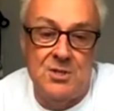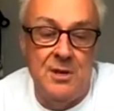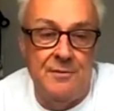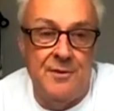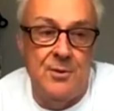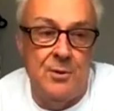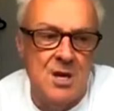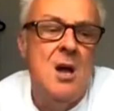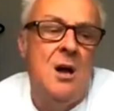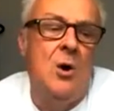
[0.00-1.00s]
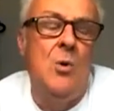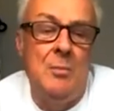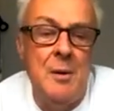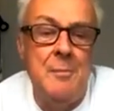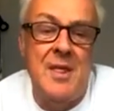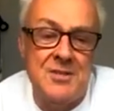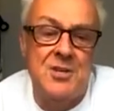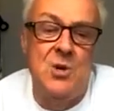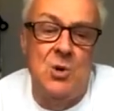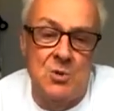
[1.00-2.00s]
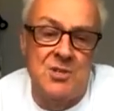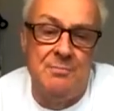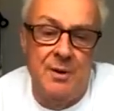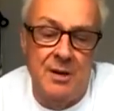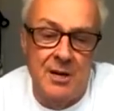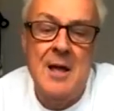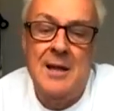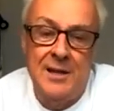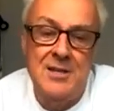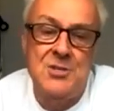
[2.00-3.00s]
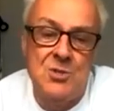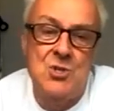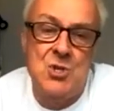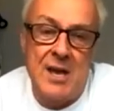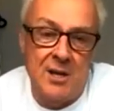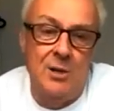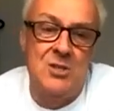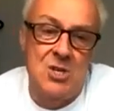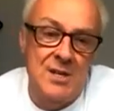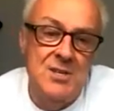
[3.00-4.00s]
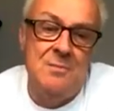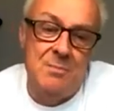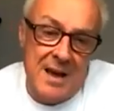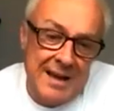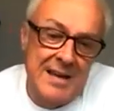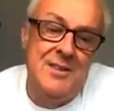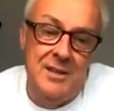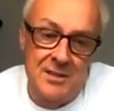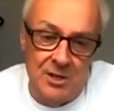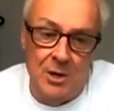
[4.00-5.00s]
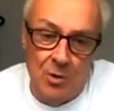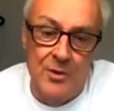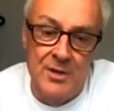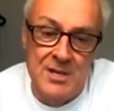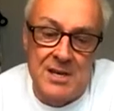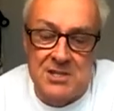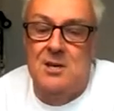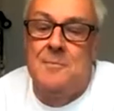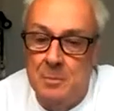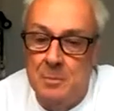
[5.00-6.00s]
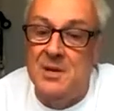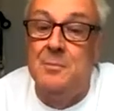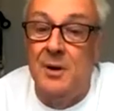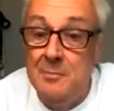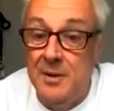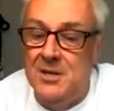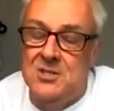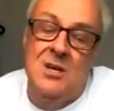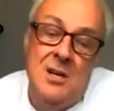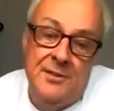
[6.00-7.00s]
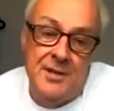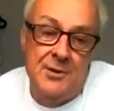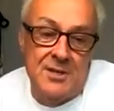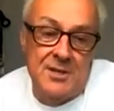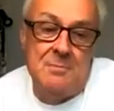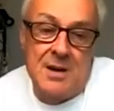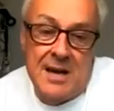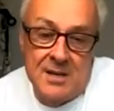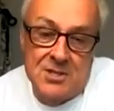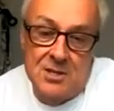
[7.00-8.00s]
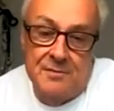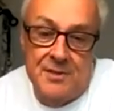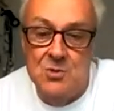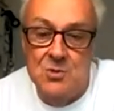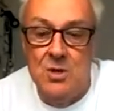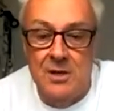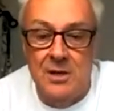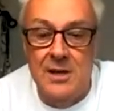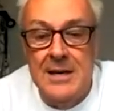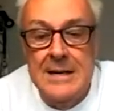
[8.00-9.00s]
if I thought, oh well, maybe that's the cause of the bug, let's just check. I'll change it back in the, you know, on the disk bit by bit, then write it back and see if things work again.